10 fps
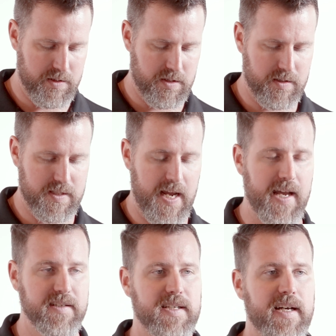Once it's
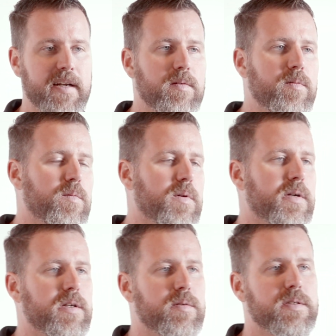hand tight,
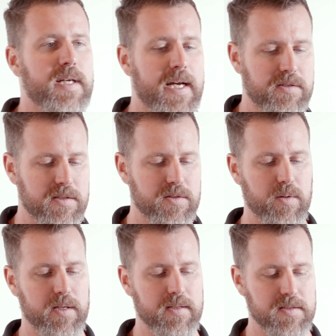we're going to go into actually
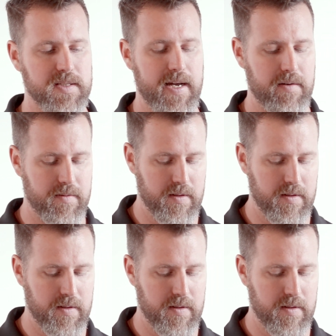torquing this down.